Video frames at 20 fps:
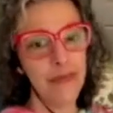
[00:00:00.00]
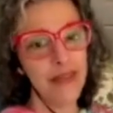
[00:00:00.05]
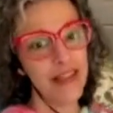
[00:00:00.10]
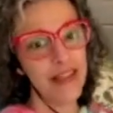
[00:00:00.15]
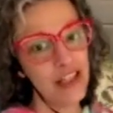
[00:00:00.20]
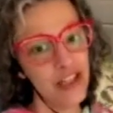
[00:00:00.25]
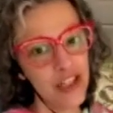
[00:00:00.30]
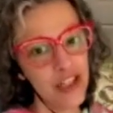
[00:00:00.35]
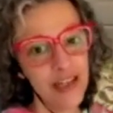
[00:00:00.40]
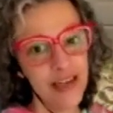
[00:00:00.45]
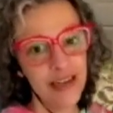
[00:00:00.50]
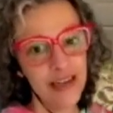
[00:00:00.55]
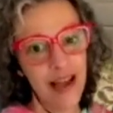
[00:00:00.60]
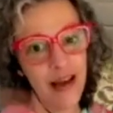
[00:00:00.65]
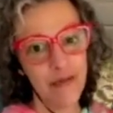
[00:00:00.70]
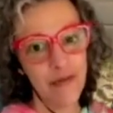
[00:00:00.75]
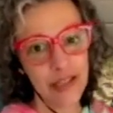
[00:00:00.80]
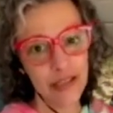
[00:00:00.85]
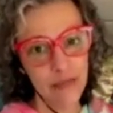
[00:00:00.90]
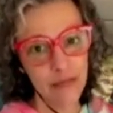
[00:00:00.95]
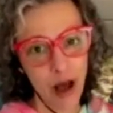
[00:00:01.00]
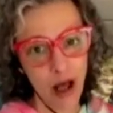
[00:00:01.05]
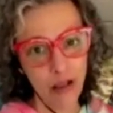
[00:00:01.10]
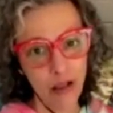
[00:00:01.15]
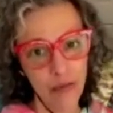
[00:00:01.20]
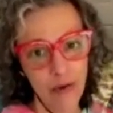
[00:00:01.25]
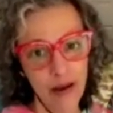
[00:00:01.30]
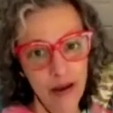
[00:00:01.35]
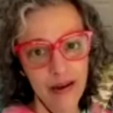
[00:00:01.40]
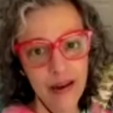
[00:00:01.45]
but then she didn't have a
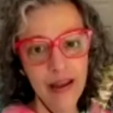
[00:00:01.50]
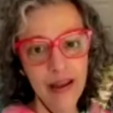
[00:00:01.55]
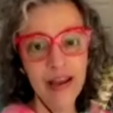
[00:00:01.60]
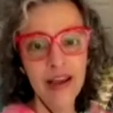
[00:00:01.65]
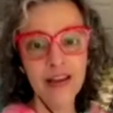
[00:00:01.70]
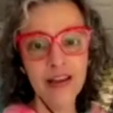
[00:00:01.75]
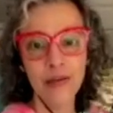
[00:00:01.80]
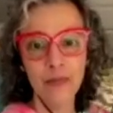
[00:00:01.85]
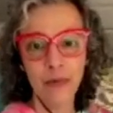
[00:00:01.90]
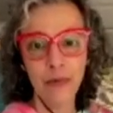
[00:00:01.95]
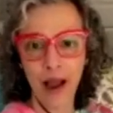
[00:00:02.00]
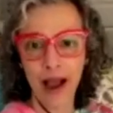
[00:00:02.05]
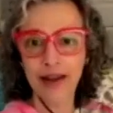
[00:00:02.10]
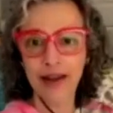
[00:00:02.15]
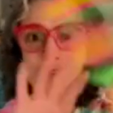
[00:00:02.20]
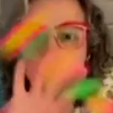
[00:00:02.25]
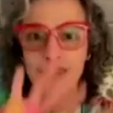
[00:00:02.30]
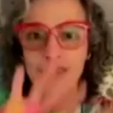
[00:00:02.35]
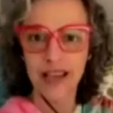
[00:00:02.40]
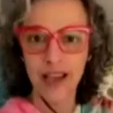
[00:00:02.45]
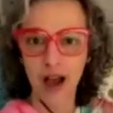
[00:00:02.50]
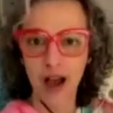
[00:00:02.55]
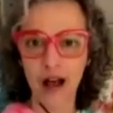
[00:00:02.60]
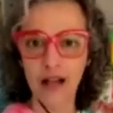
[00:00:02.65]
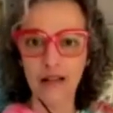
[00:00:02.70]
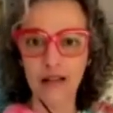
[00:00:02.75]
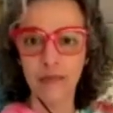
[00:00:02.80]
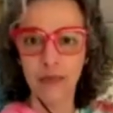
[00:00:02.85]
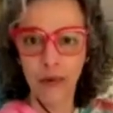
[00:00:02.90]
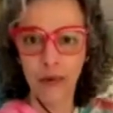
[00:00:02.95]
small one to practice the
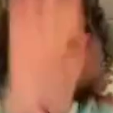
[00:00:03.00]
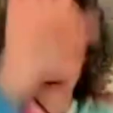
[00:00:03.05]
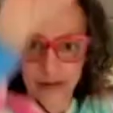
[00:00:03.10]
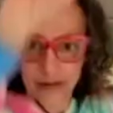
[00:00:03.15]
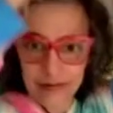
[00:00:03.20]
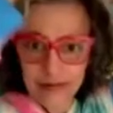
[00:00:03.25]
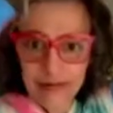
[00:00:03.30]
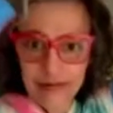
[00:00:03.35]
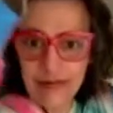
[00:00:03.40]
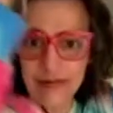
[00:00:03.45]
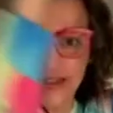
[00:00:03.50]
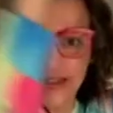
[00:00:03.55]
all important,